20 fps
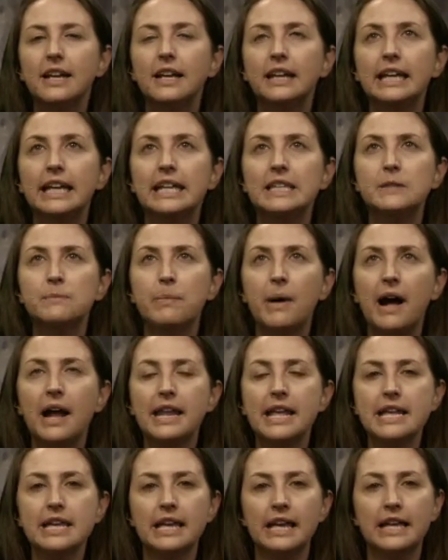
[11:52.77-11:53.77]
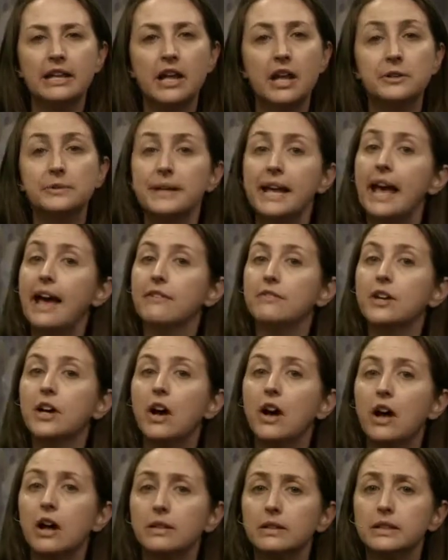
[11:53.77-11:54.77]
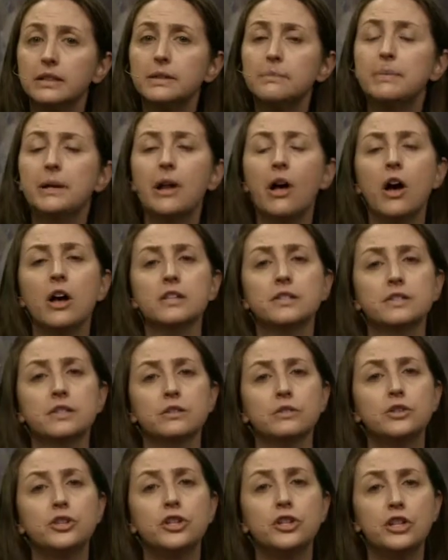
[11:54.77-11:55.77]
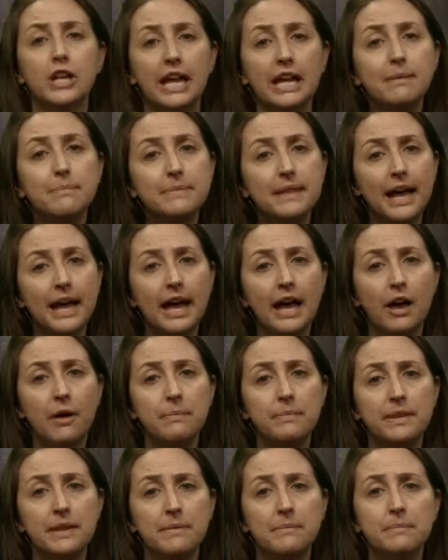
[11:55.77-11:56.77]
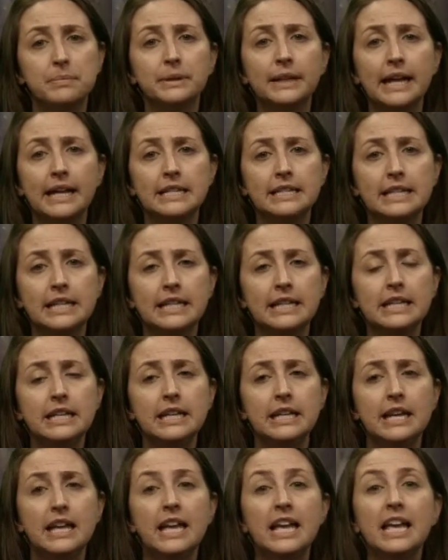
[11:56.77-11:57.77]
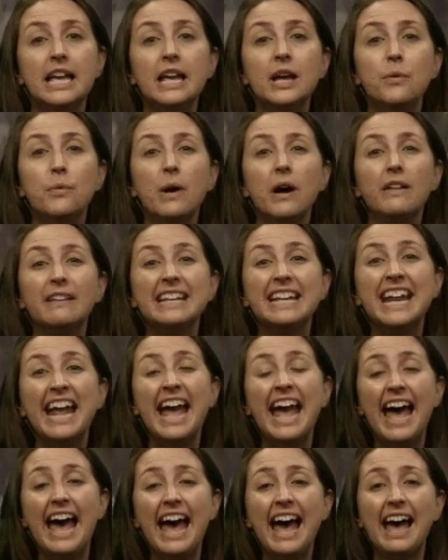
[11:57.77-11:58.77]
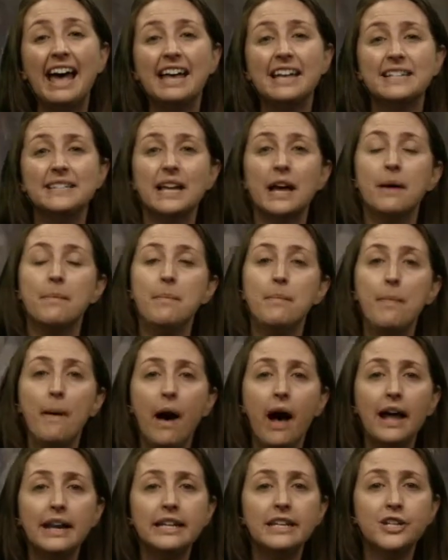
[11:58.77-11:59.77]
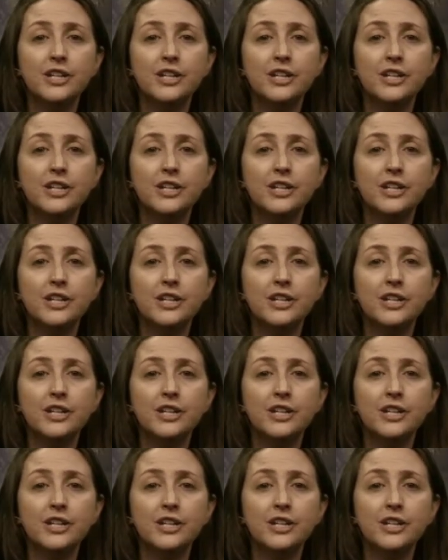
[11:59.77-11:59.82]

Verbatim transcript: its body can not only have color, but also shape that help them blend in. Well, it has a body